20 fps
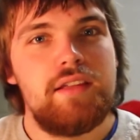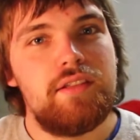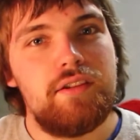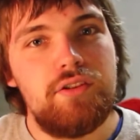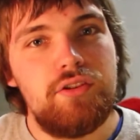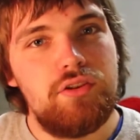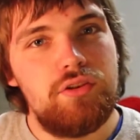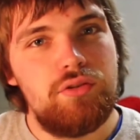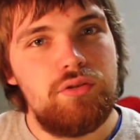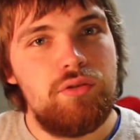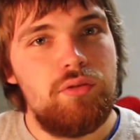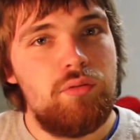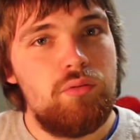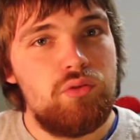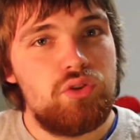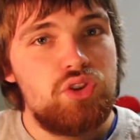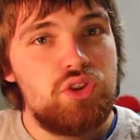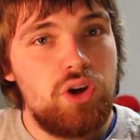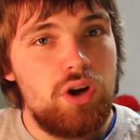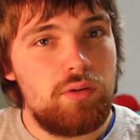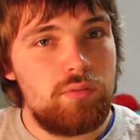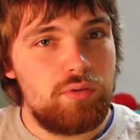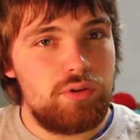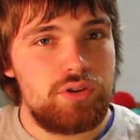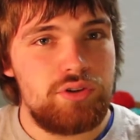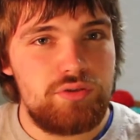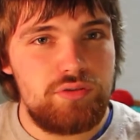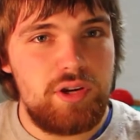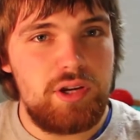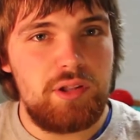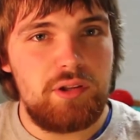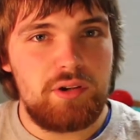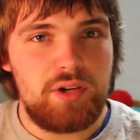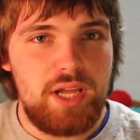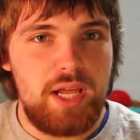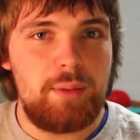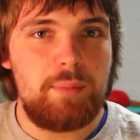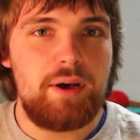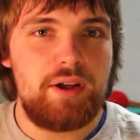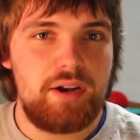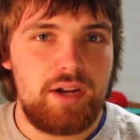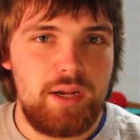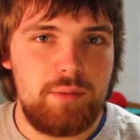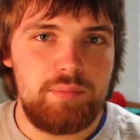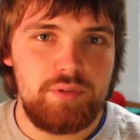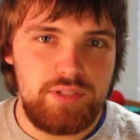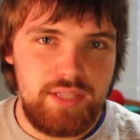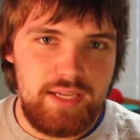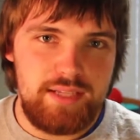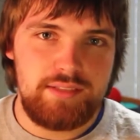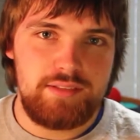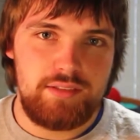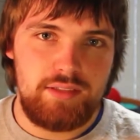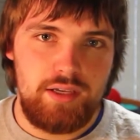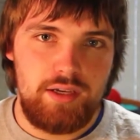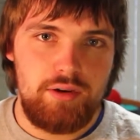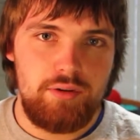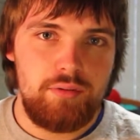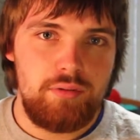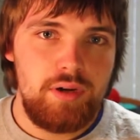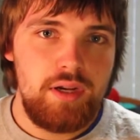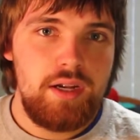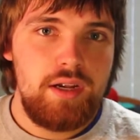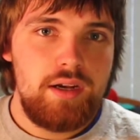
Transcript: The new Star Wars trailer came out a couple days ago,